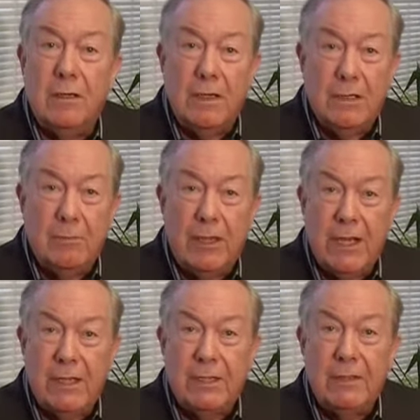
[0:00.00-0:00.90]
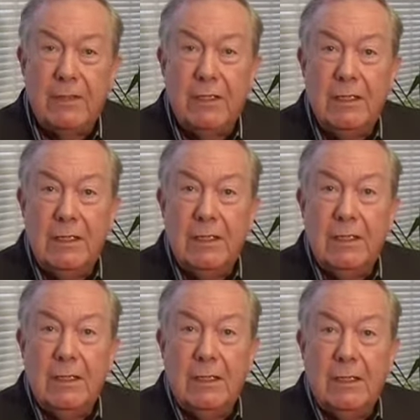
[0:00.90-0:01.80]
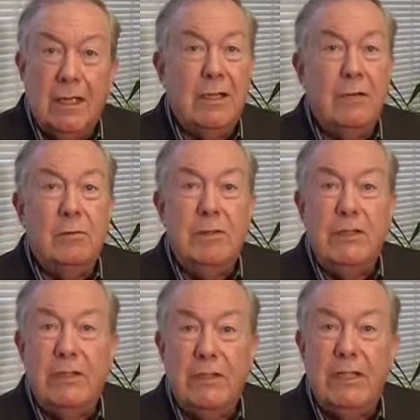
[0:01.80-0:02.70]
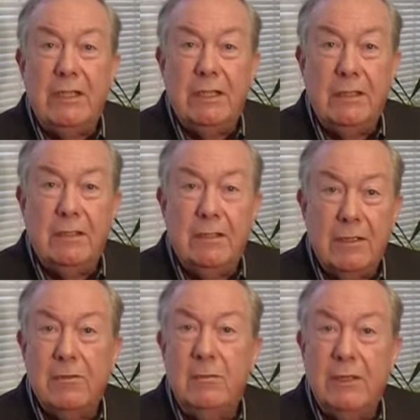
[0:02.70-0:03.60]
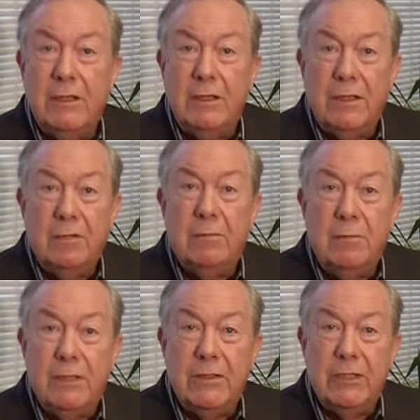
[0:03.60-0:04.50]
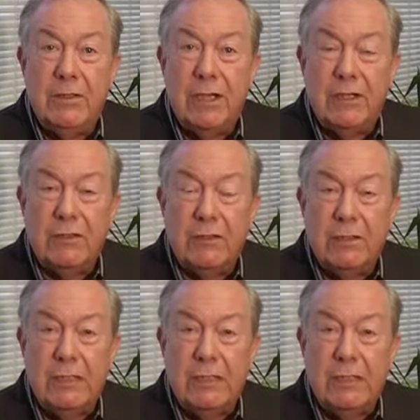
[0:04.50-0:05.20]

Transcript: on the planet, and they would succeed. They would be a success.